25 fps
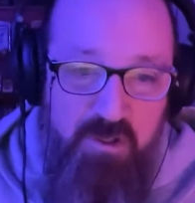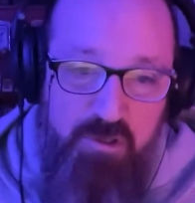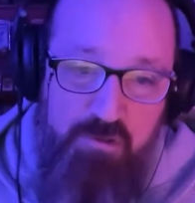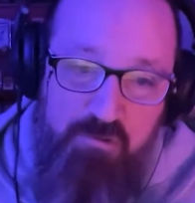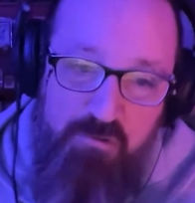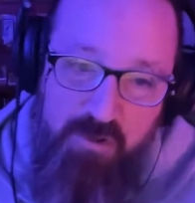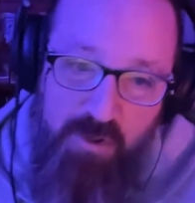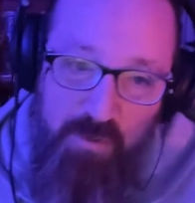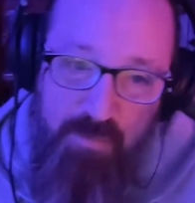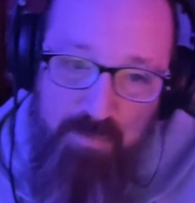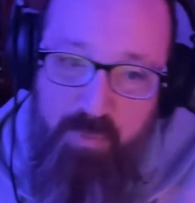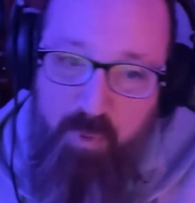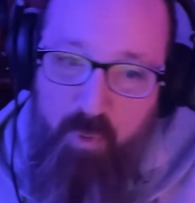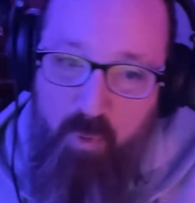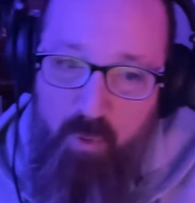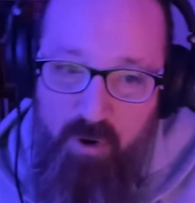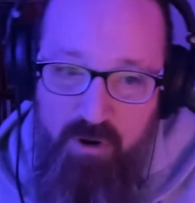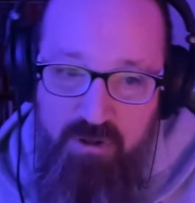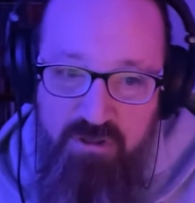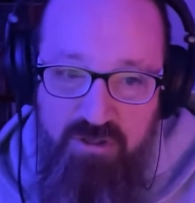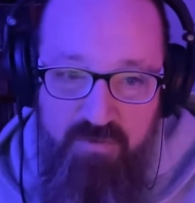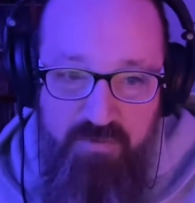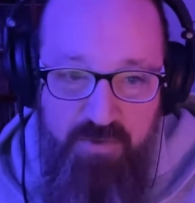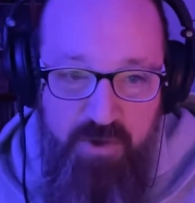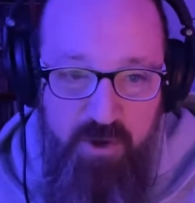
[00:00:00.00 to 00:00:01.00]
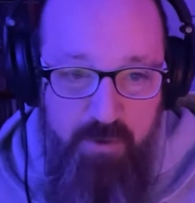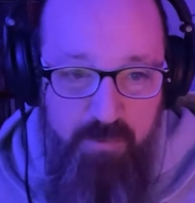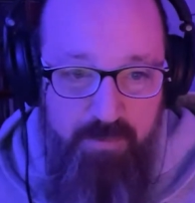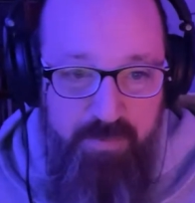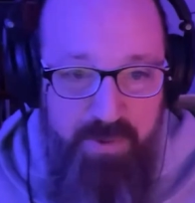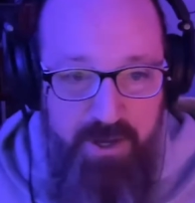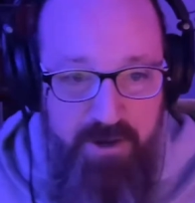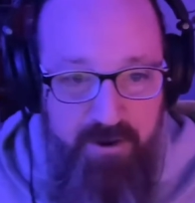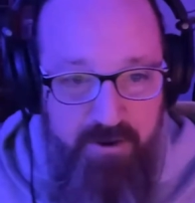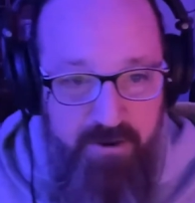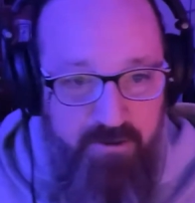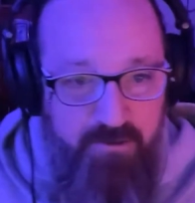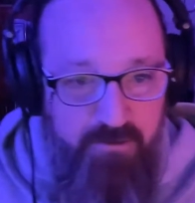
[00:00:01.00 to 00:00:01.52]
through the pores of your
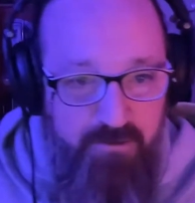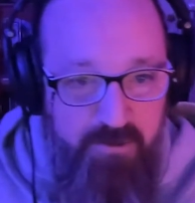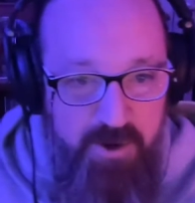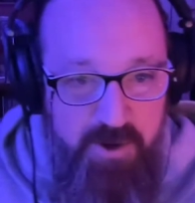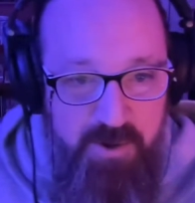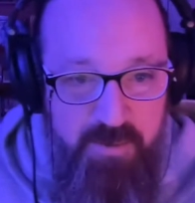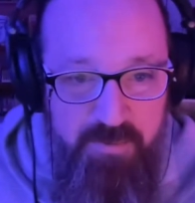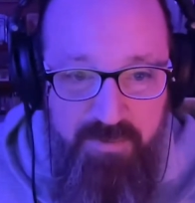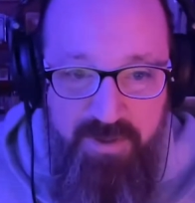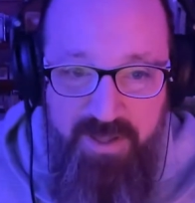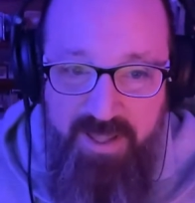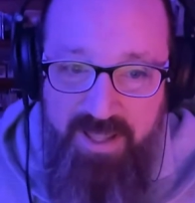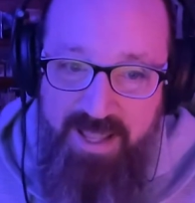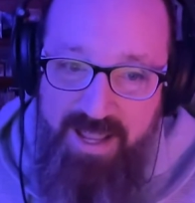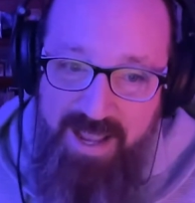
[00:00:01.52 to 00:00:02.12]
peer group,